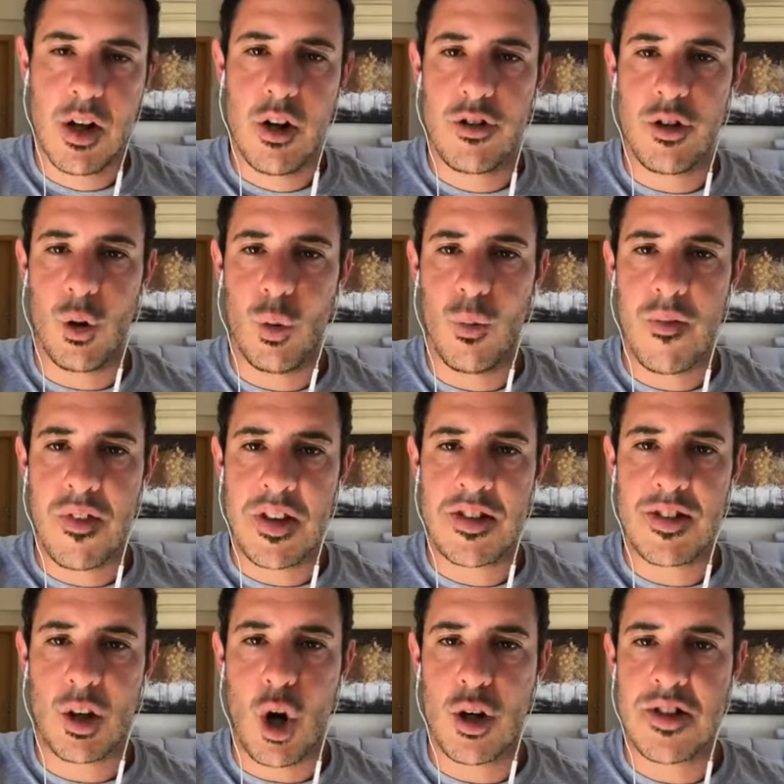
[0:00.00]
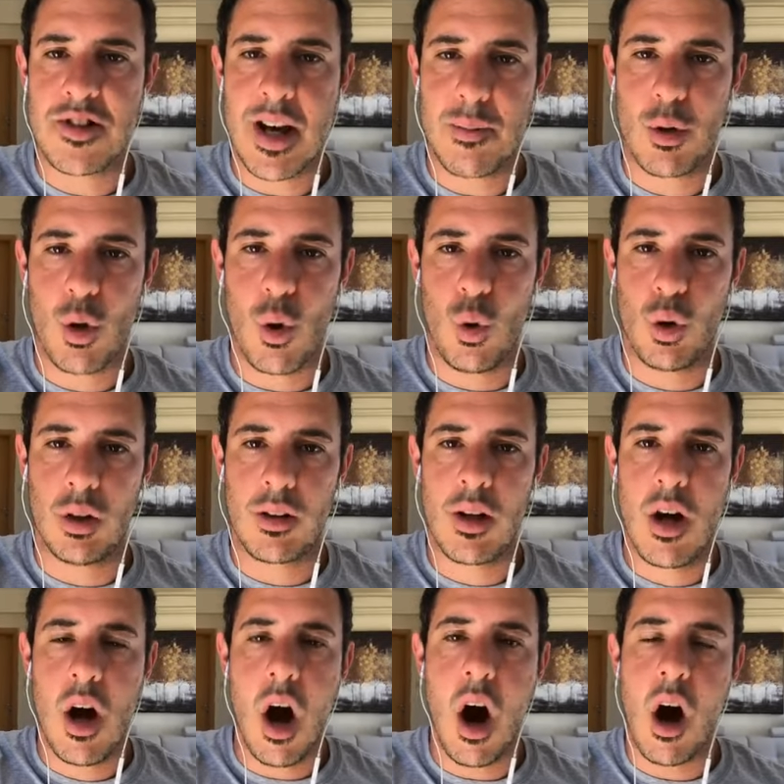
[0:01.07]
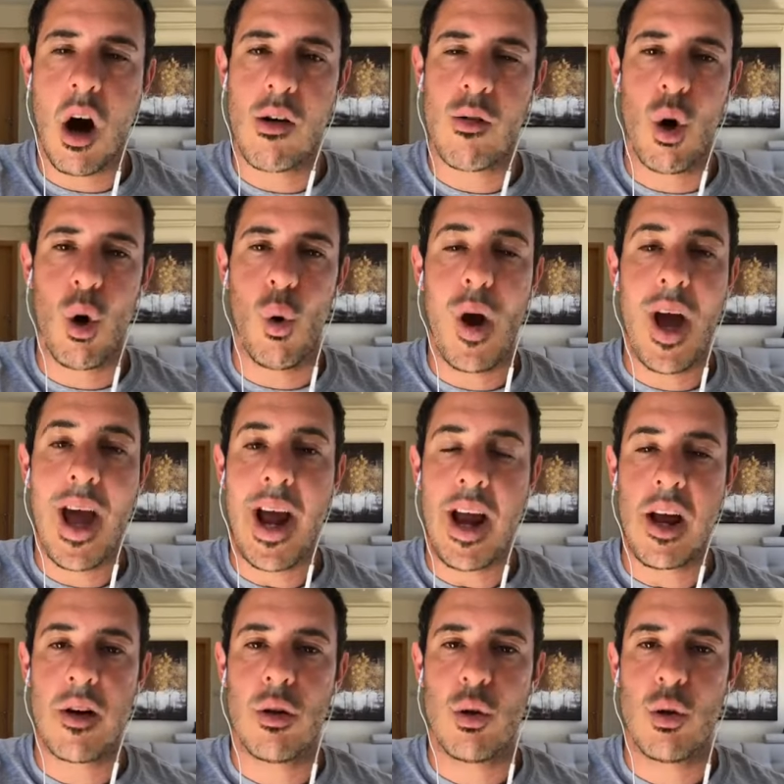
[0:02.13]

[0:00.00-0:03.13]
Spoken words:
So this is a concept called ROA,